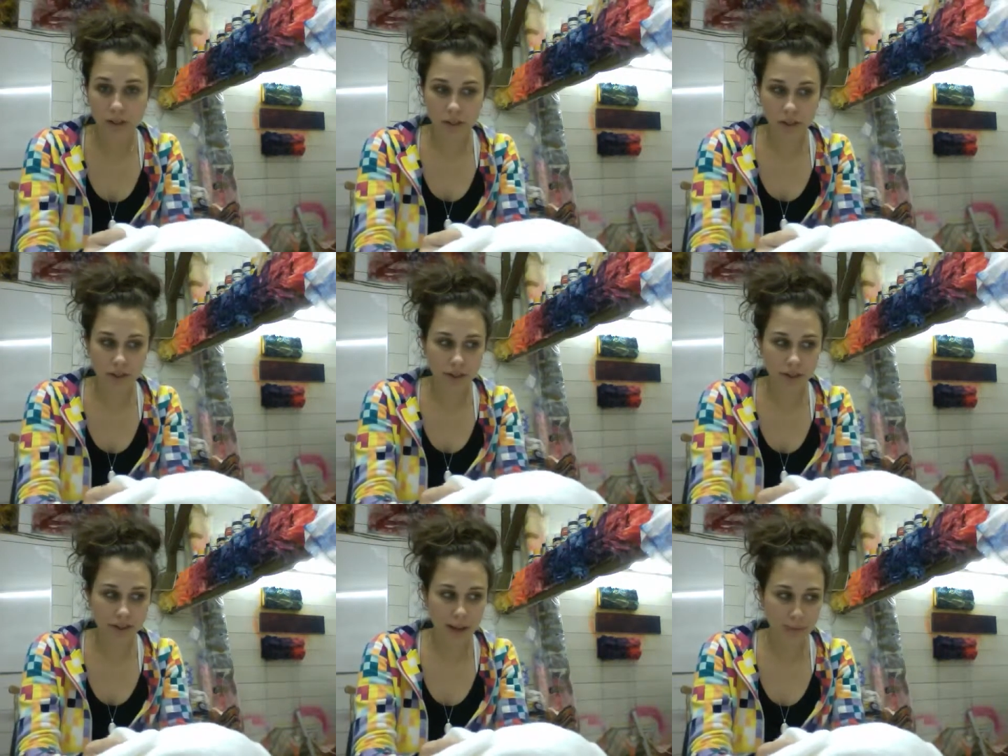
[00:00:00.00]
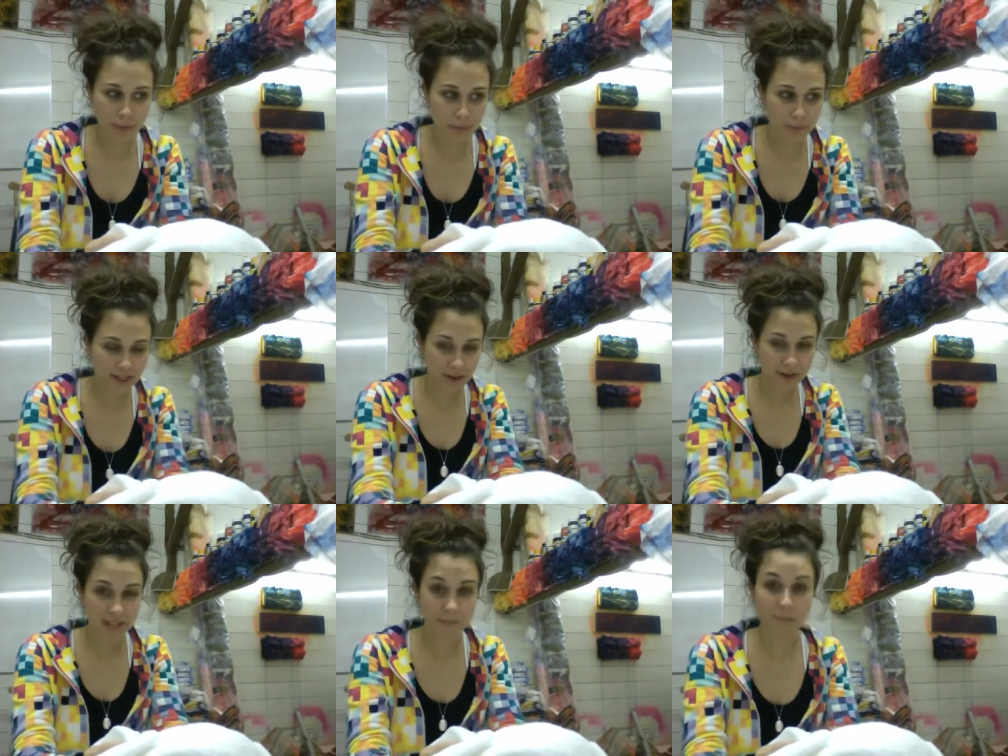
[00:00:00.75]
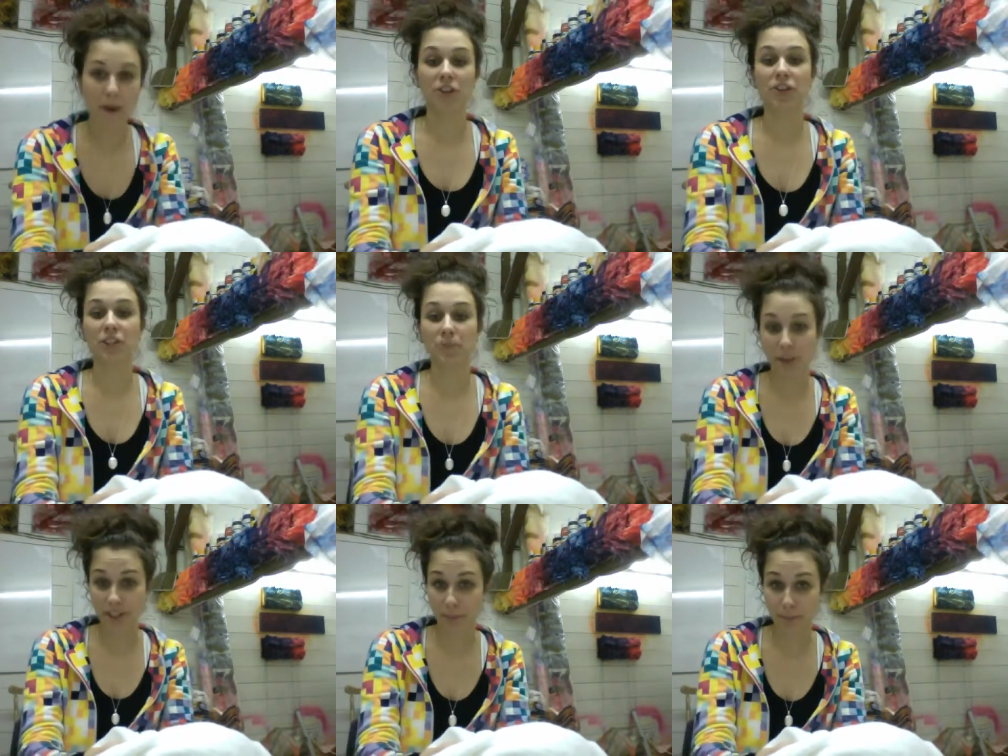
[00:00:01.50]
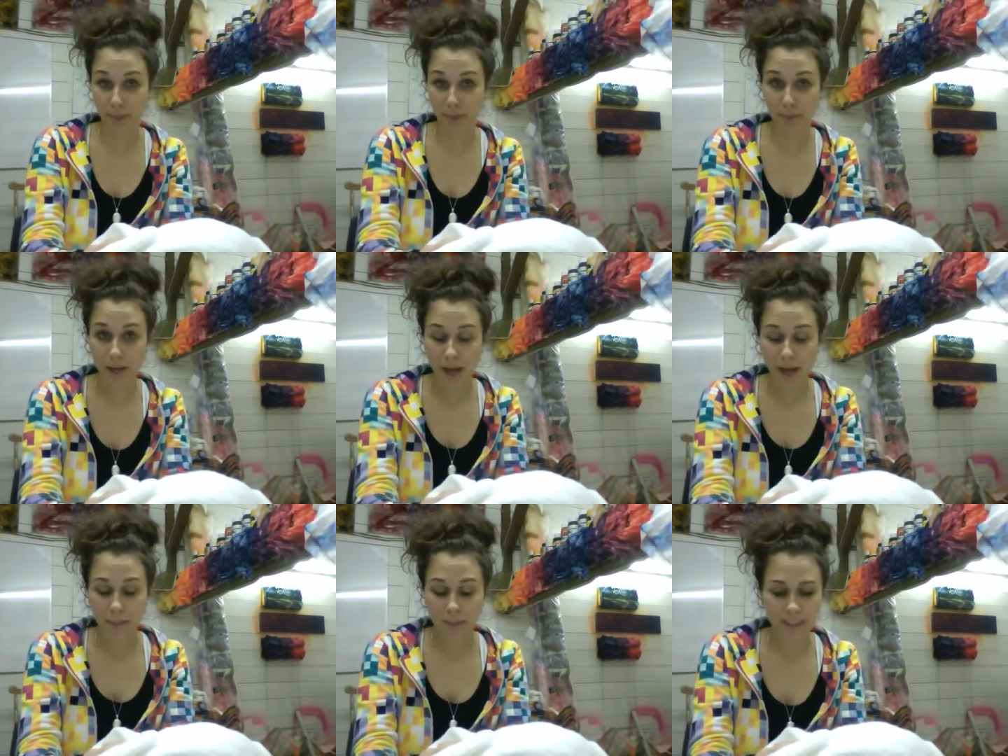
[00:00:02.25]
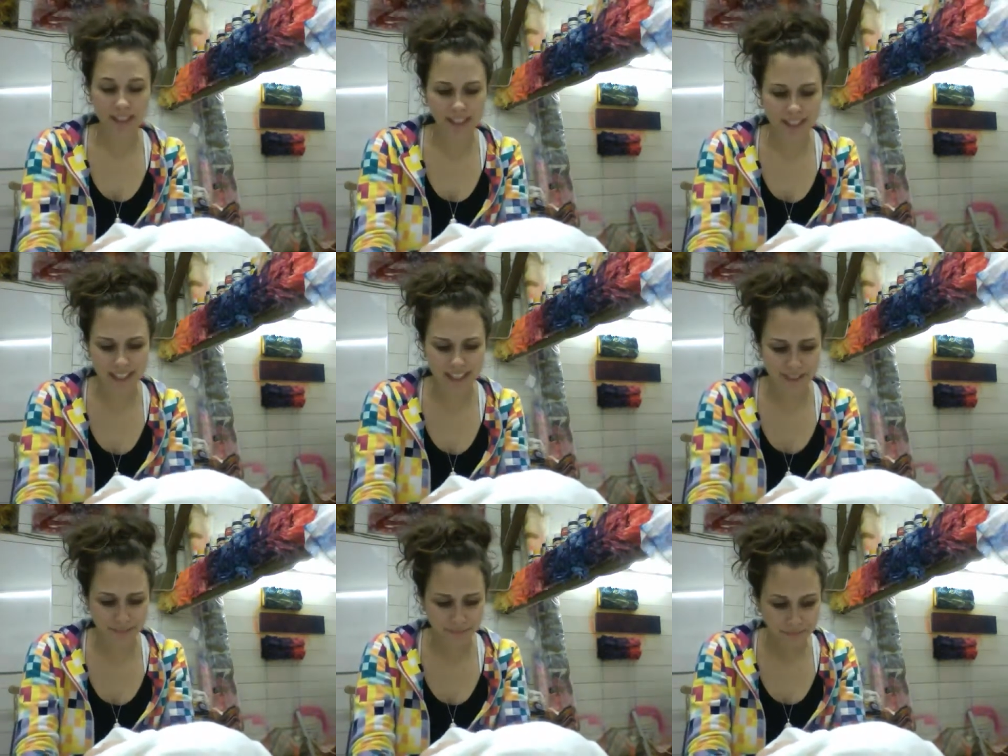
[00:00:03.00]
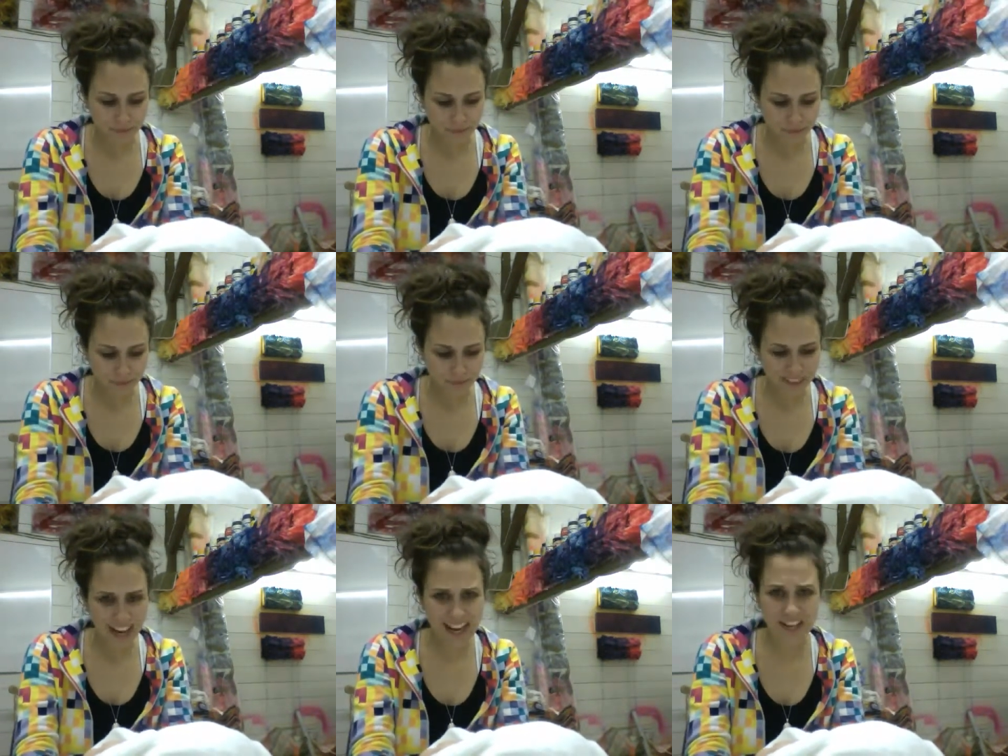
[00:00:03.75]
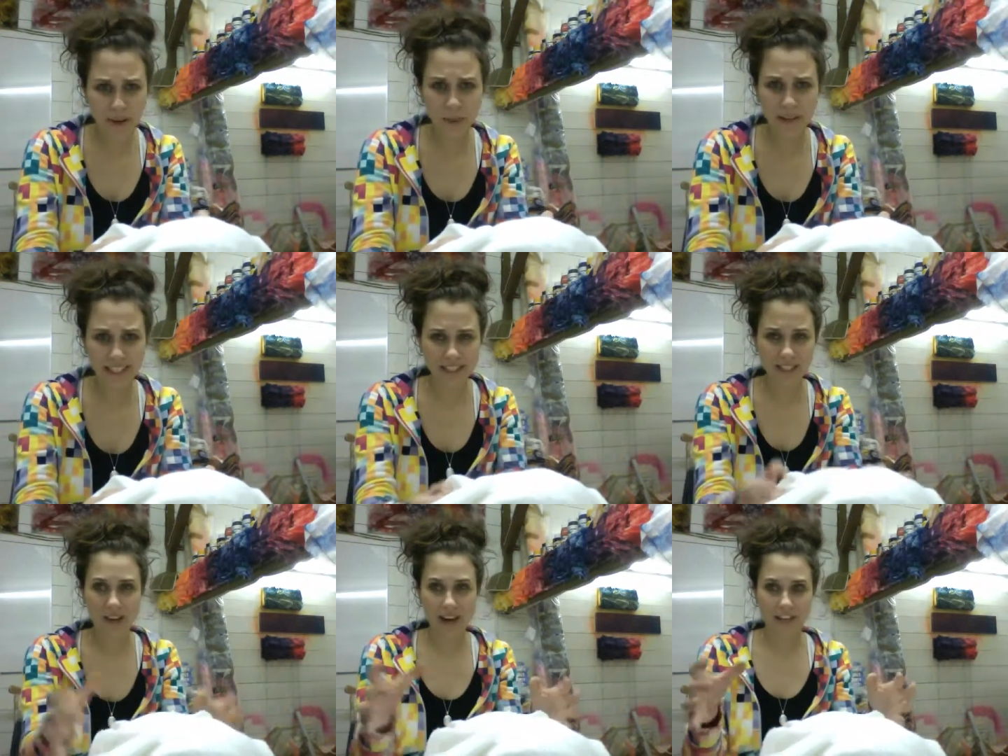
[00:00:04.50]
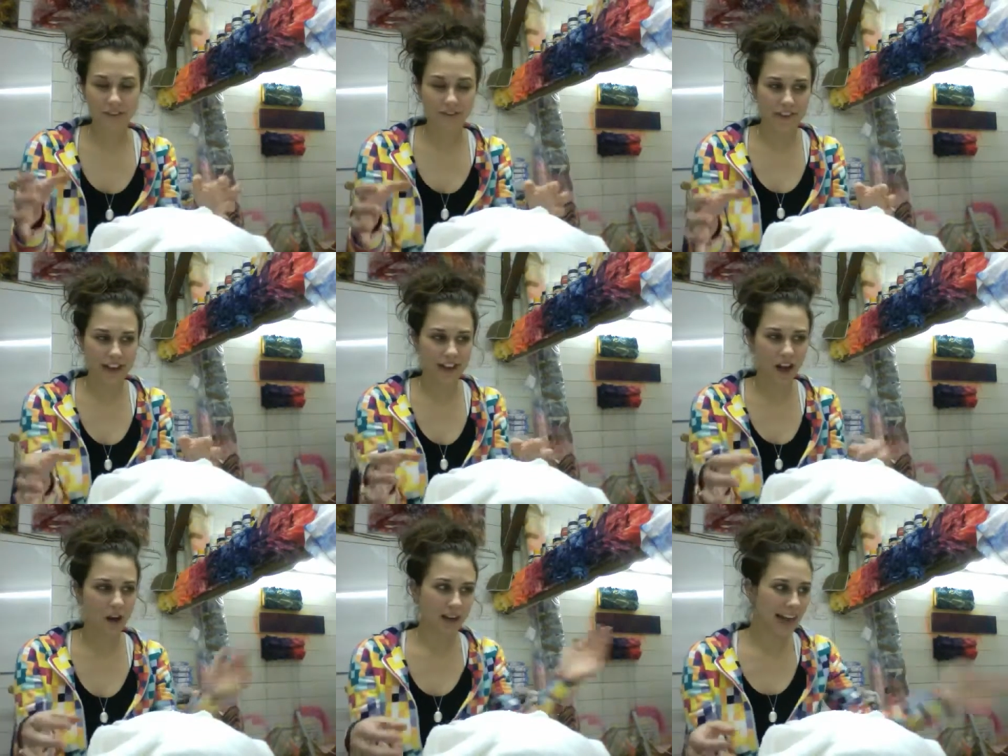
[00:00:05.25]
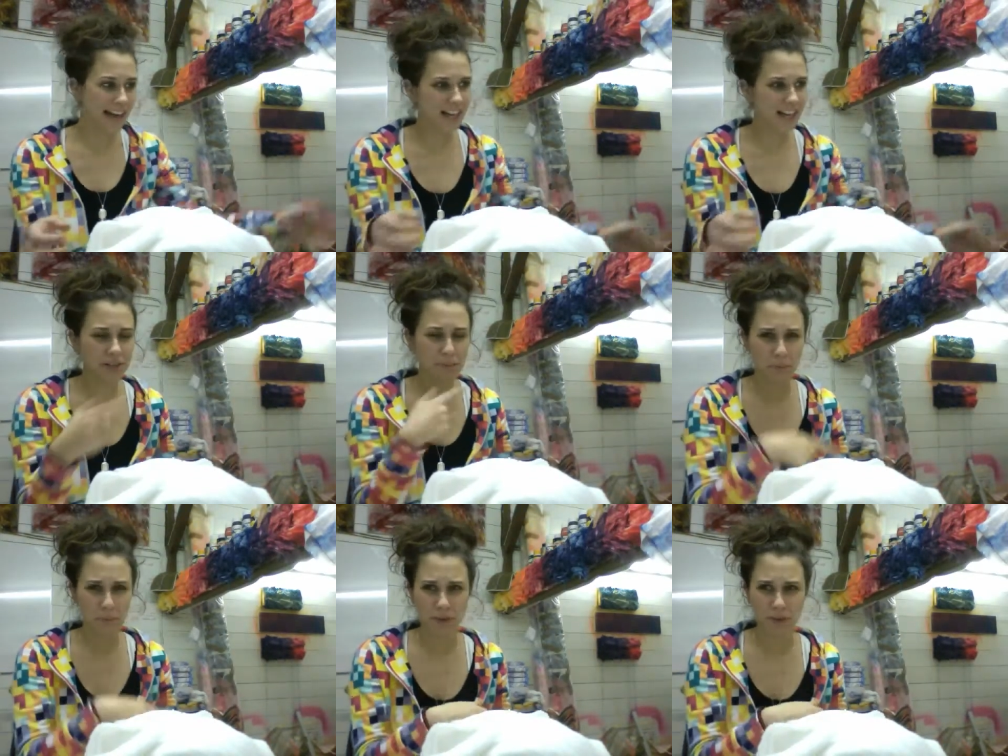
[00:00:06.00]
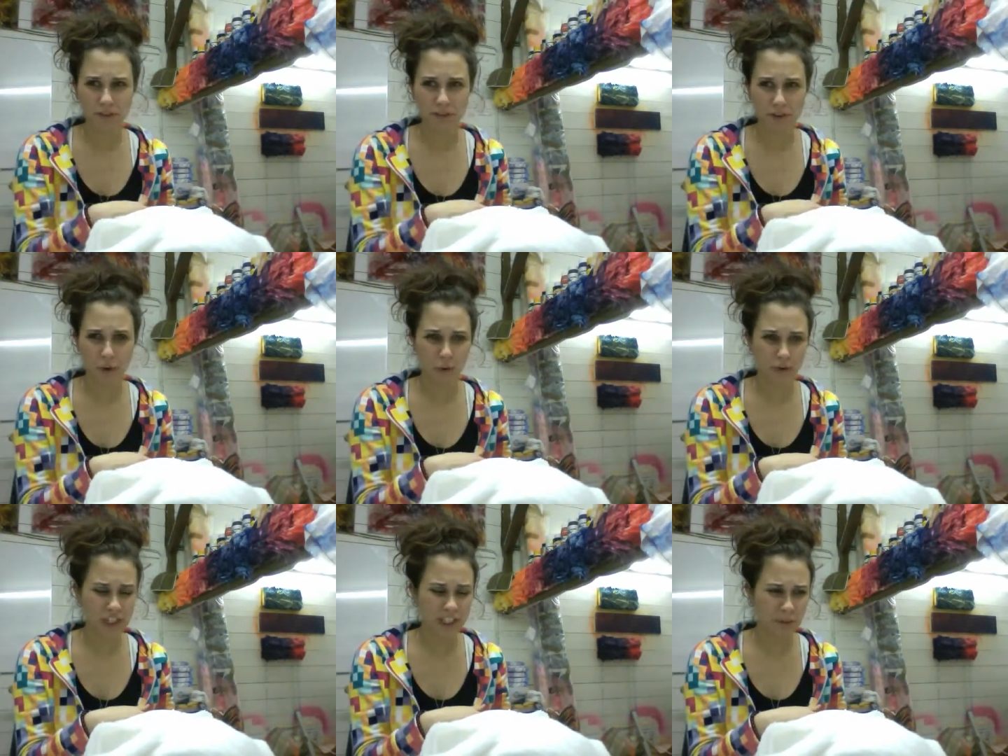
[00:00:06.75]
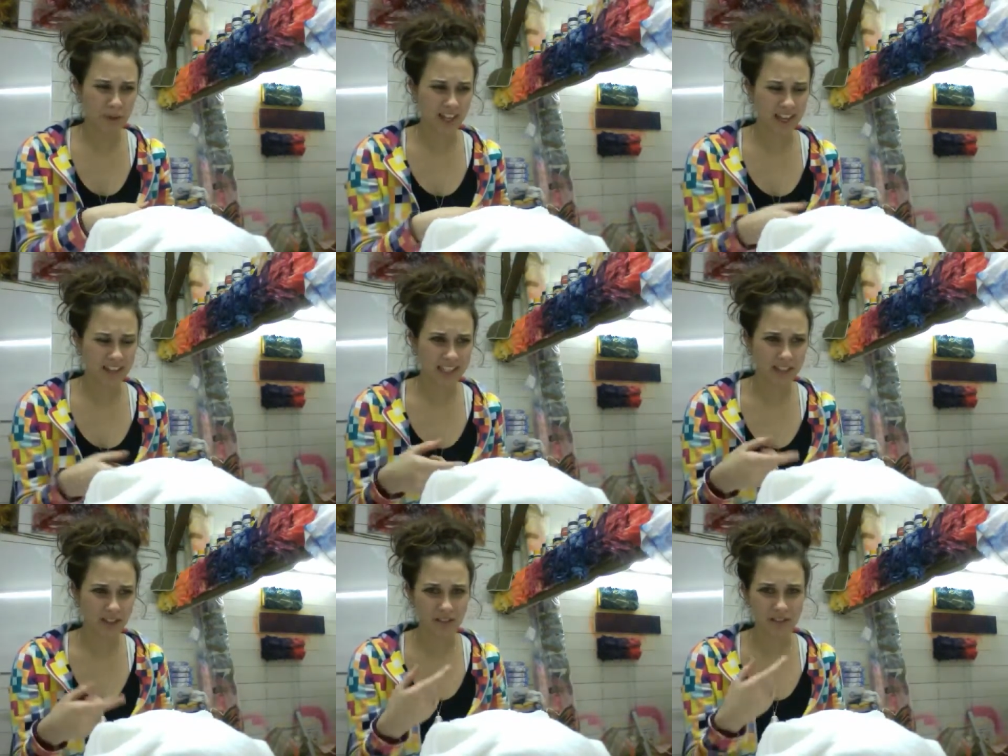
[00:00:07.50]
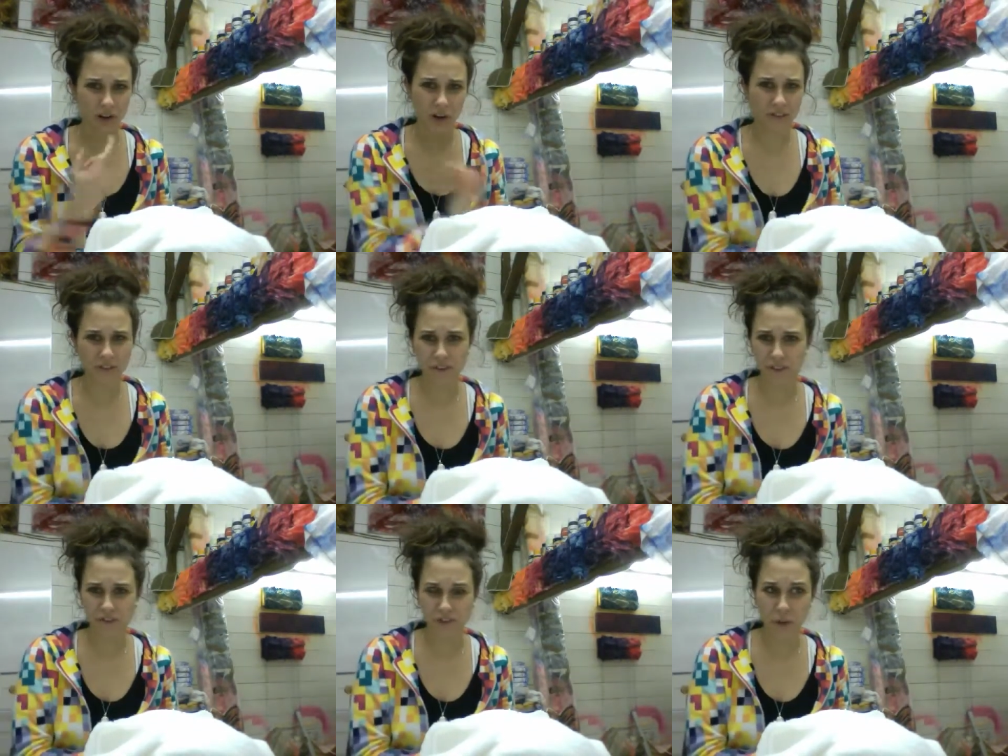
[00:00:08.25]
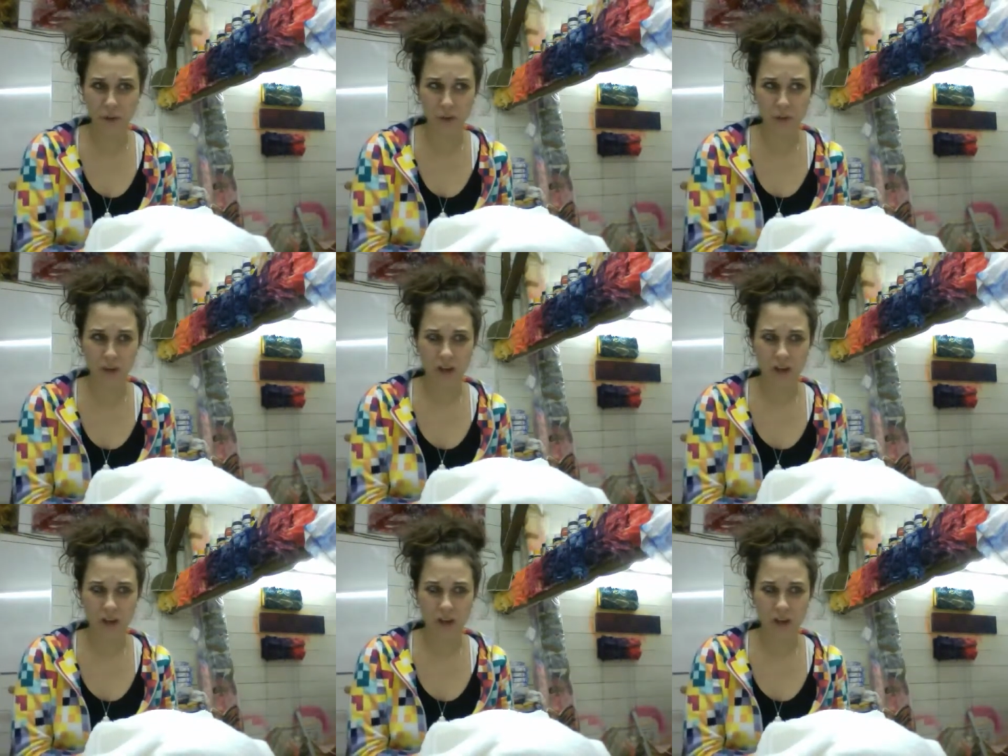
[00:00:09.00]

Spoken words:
to the absorbent materials as much as possible, because I don't want it to kind of think, okay, she's put wood on the floor, she's put like this cloth on the floor.